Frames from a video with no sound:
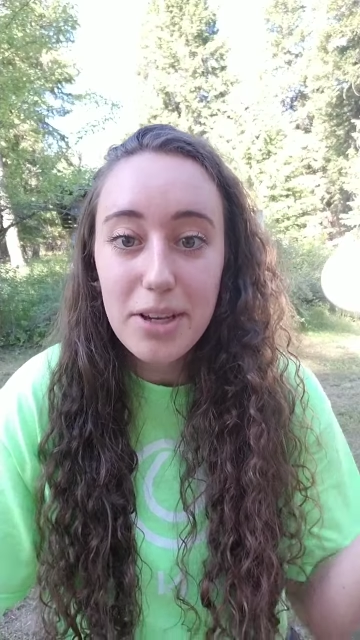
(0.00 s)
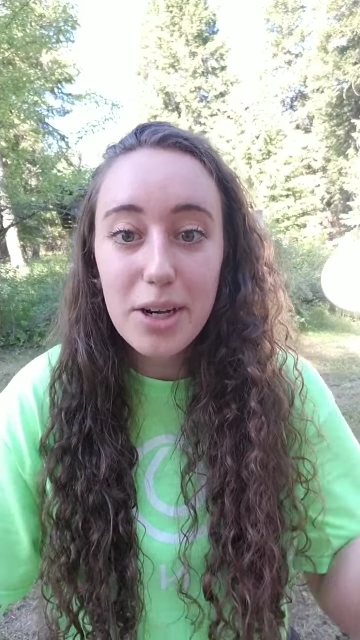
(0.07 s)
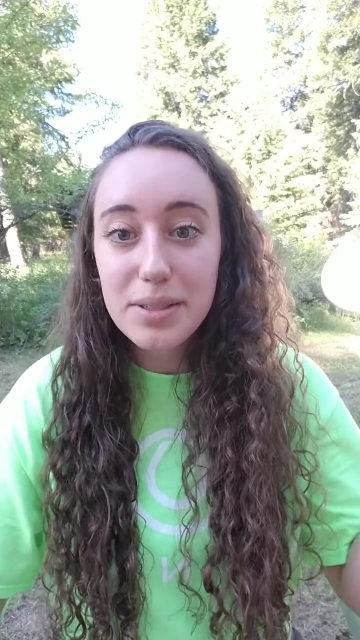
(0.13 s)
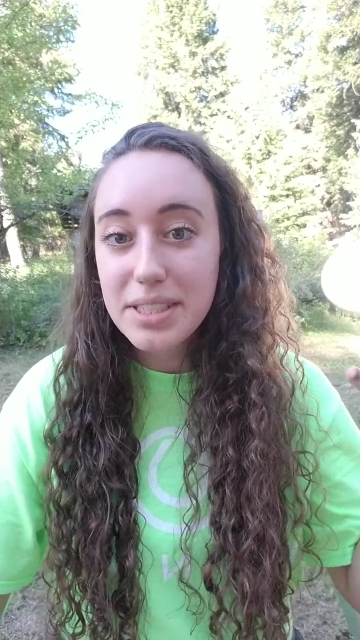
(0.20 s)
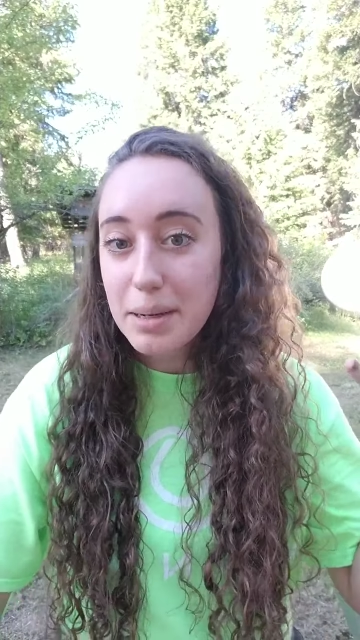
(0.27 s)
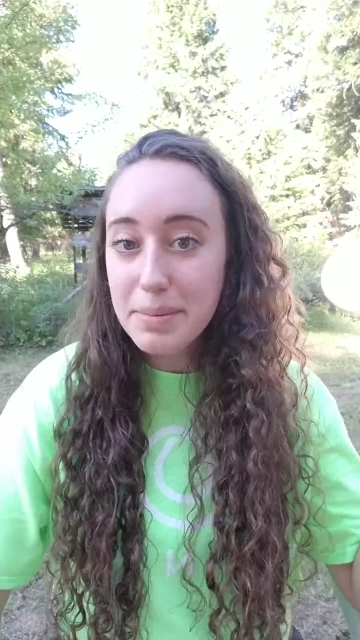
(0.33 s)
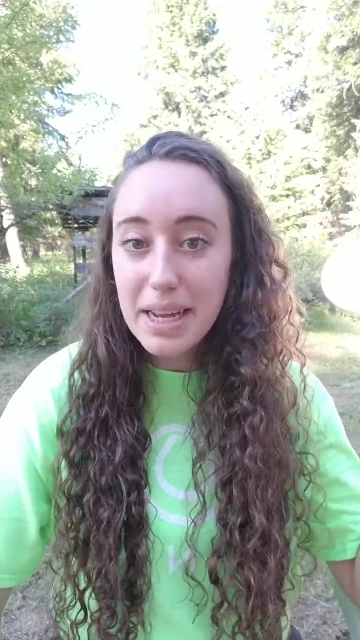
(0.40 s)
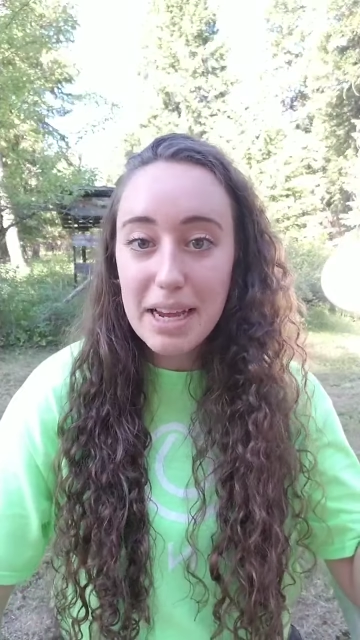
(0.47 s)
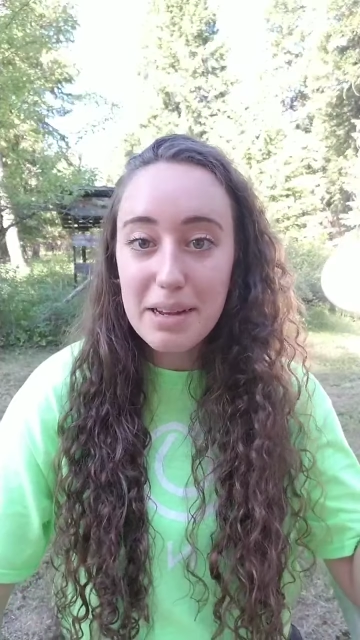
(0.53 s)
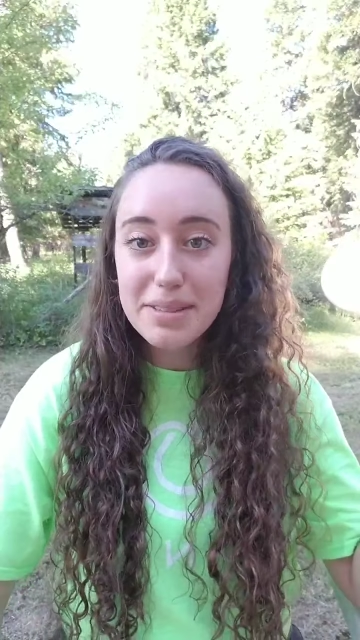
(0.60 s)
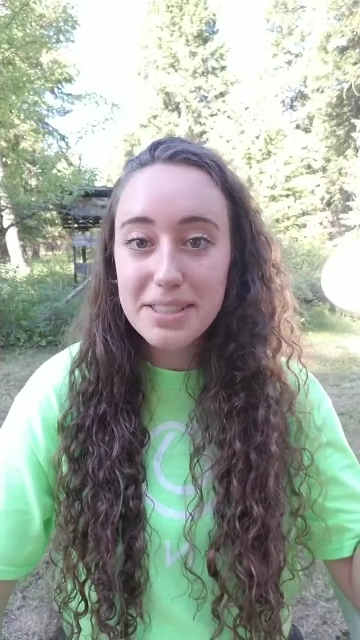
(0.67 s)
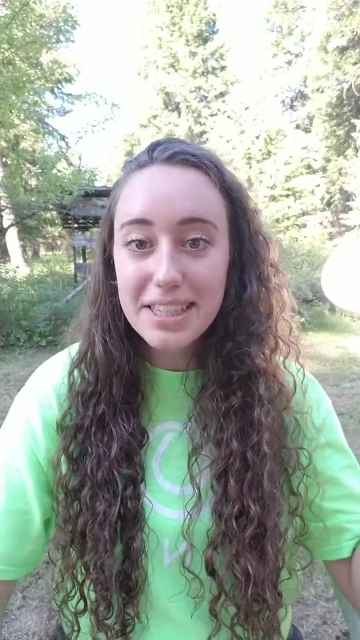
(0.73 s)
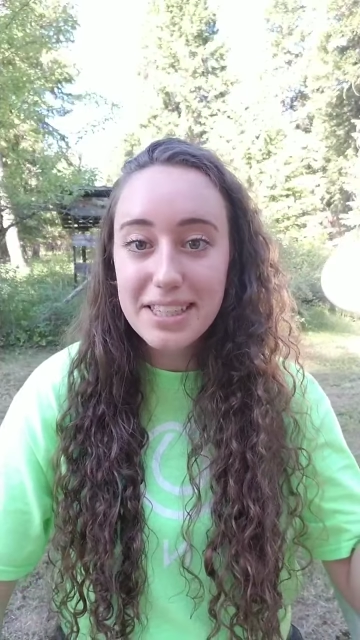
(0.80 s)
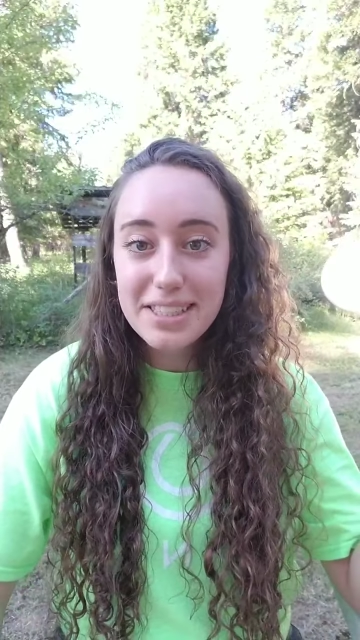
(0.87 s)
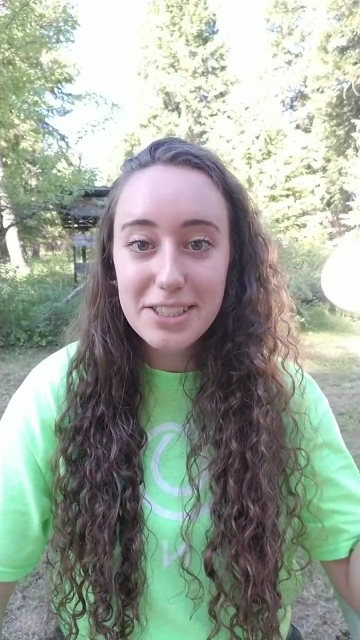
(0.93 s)
Sometimes
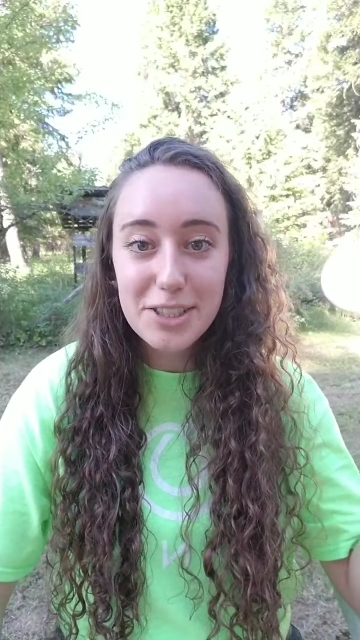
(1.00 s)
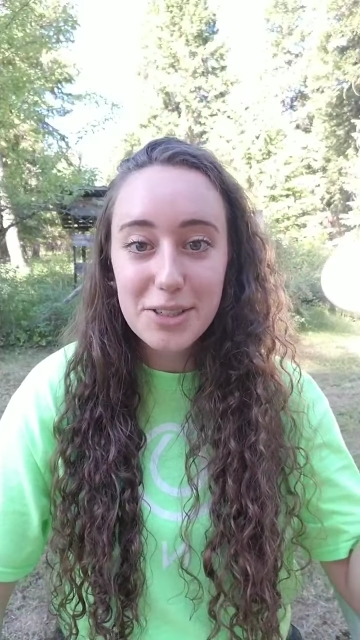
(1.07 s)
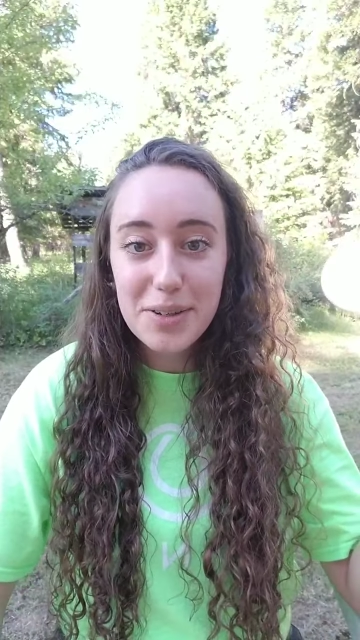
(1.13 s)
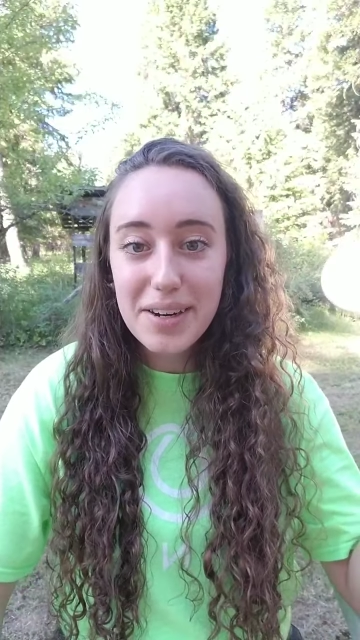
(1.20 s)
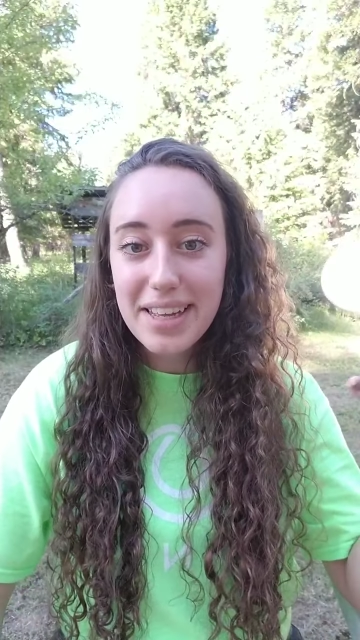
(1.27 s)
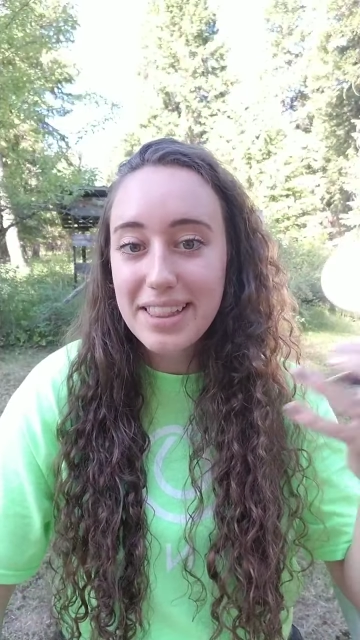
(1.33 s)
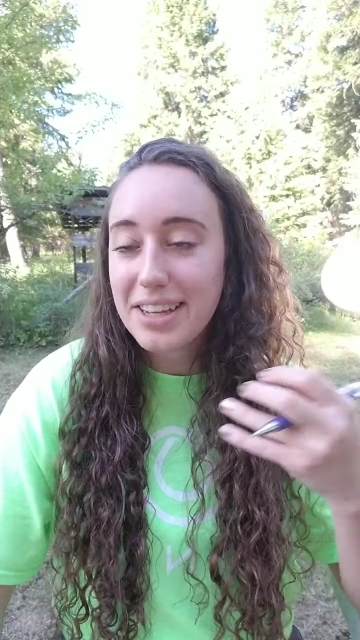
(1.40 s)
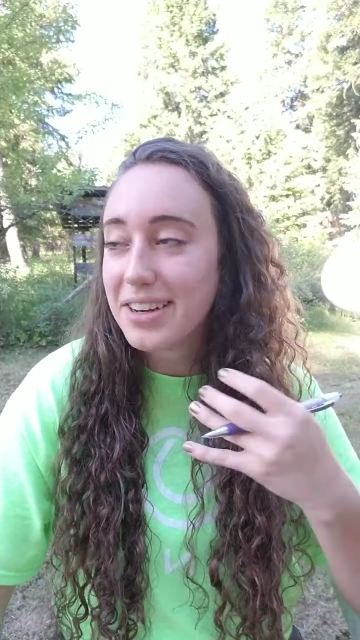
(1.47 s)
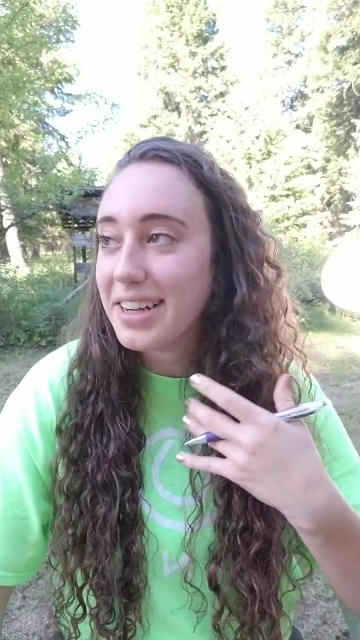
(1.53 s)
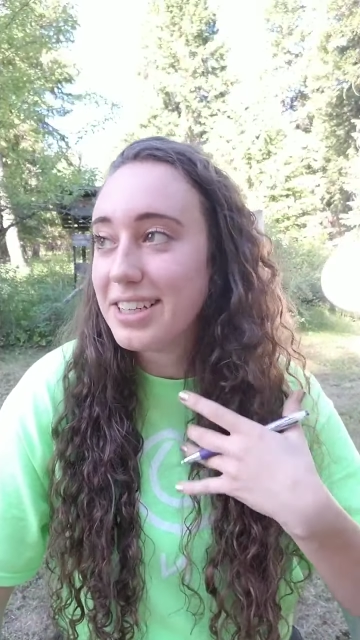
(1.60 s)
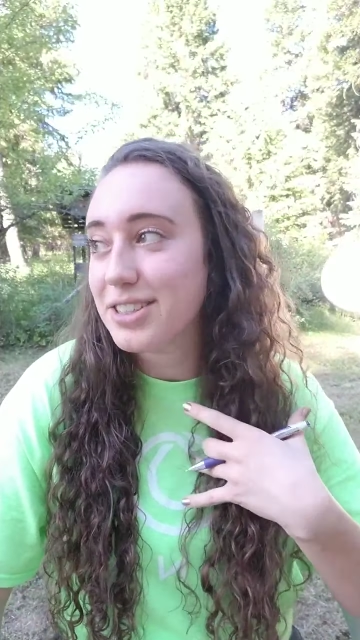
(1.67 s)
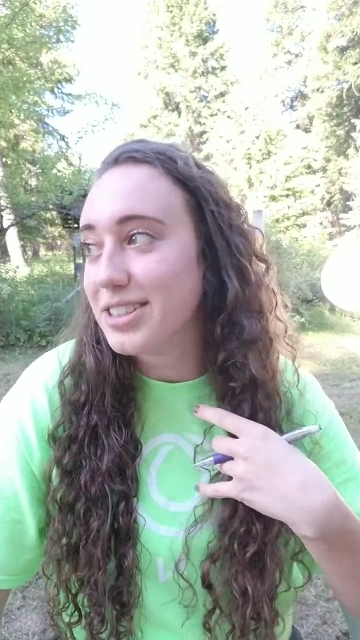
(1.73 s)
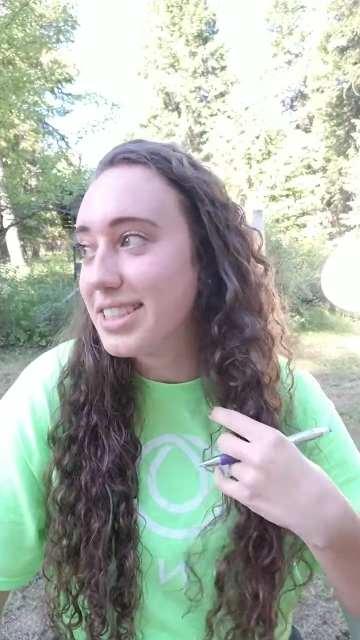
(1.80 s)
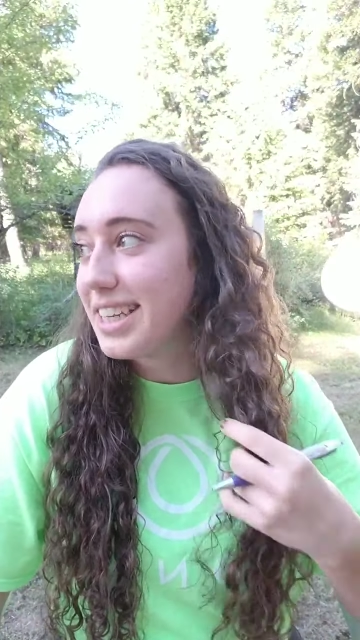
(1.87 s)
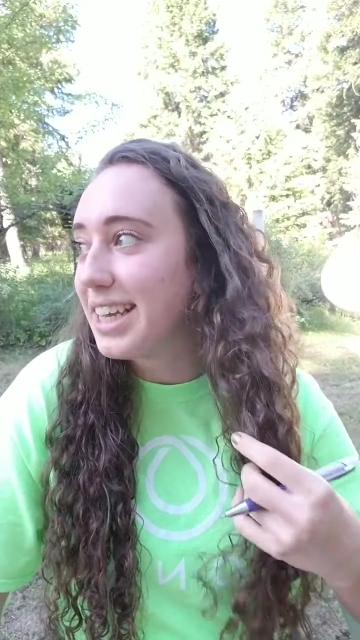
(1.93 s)
things do, and they're
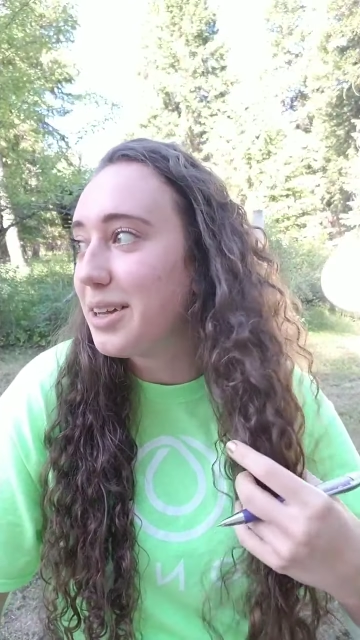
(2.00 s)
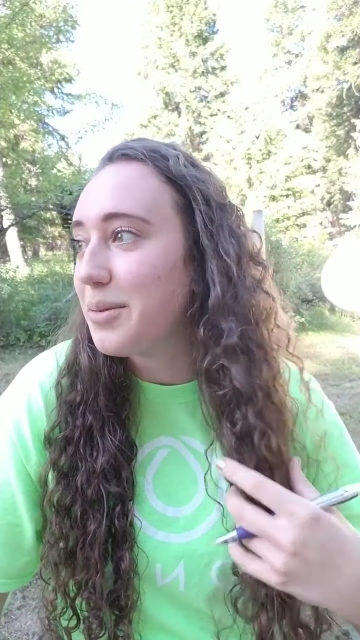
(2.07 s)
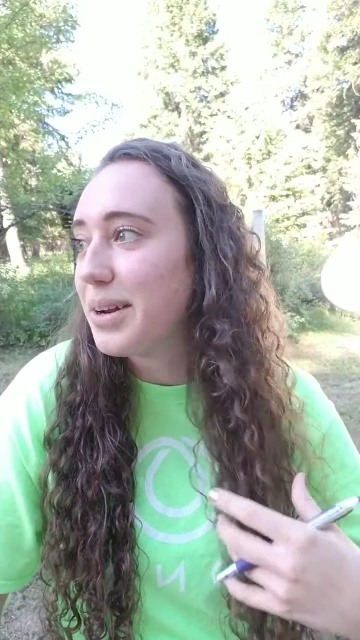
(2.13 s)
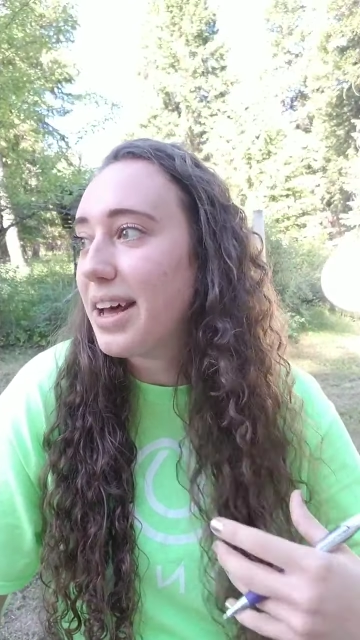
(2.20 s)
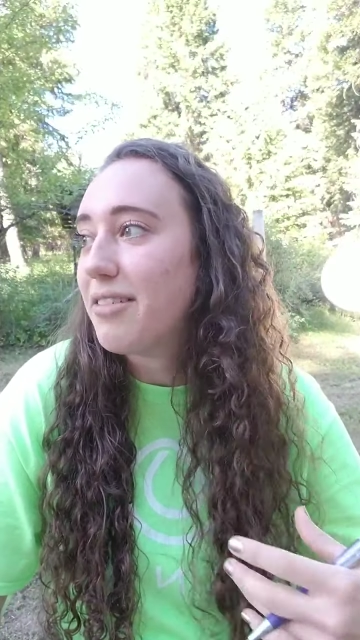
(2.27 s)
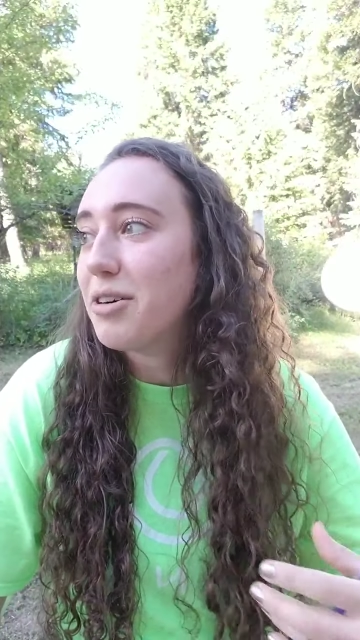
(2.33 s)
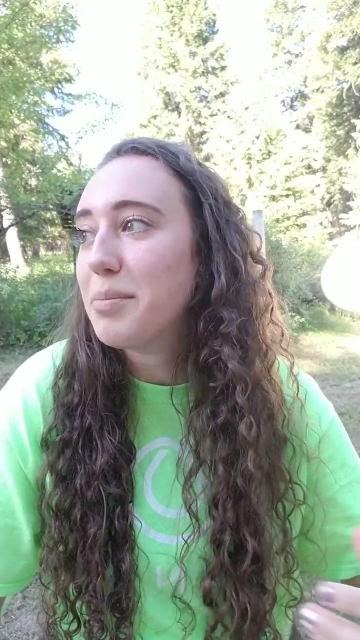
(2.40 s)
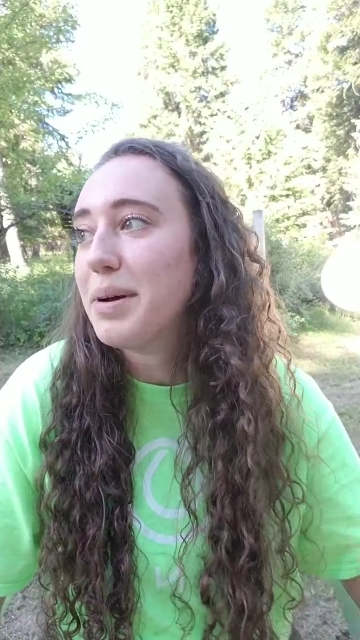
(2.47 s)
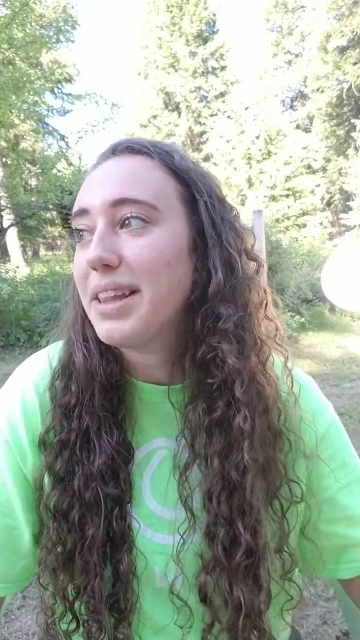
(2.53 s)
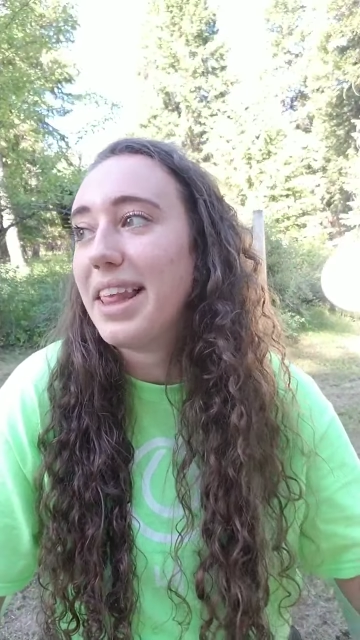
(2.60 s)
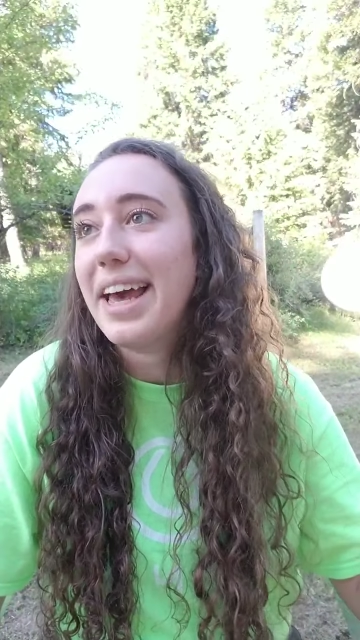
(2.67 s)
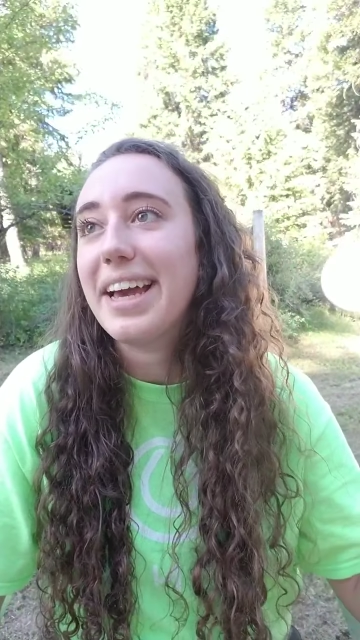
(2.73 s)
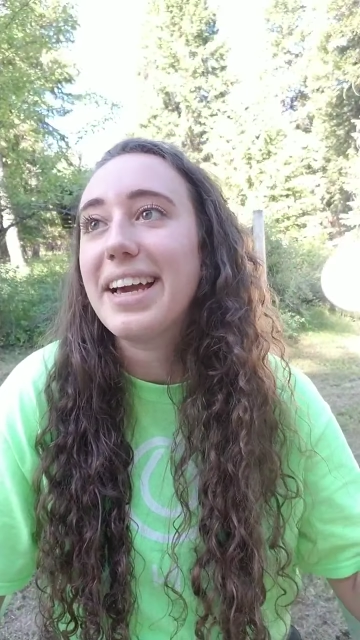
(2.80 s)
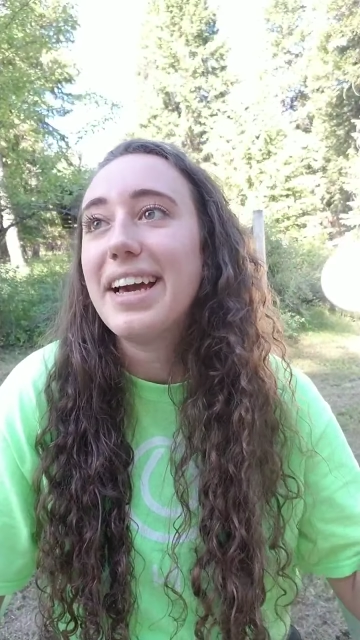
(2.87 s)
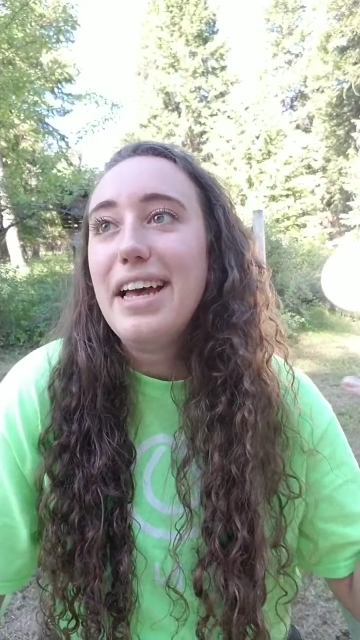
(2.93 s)
interesting and whatever, but like,